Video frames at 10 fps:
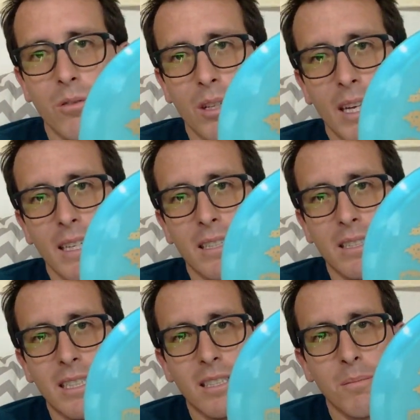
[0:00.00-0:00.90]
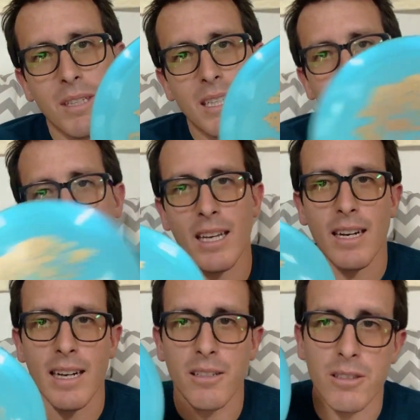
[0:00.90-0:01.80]
would like to see some of these and get
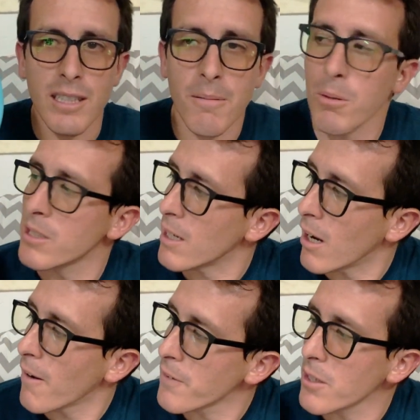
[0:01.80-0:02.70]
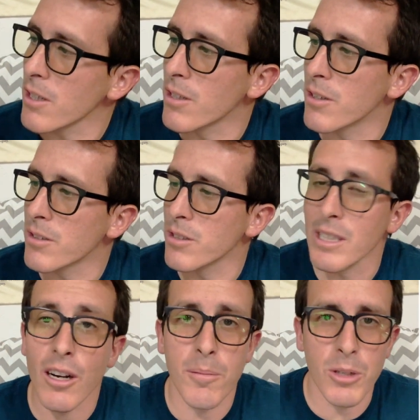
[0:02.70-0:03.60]
an extra 10% off, you can go to
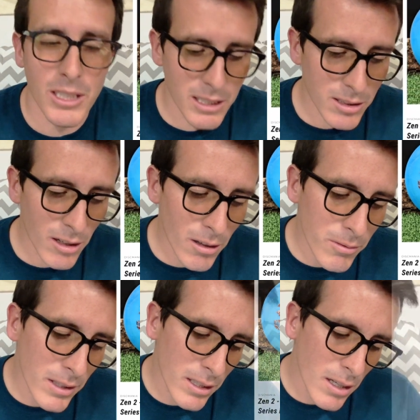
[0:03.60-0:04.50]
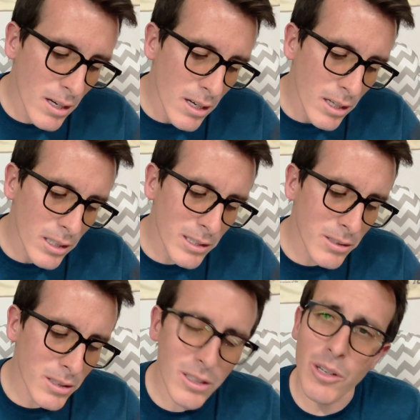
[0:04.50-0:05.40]
the Armory Disc Golf and
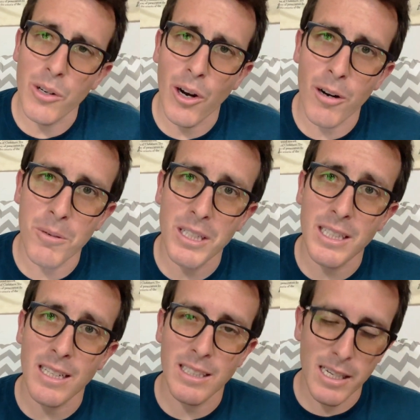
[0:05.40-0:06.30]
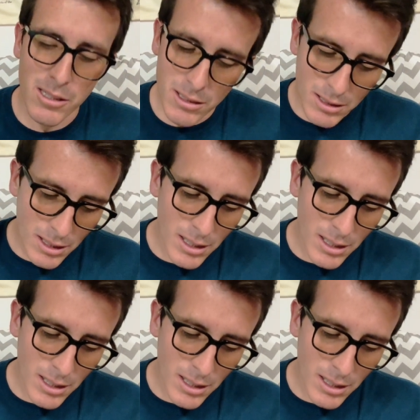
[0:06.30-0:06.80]
use the code Armory10Taylor,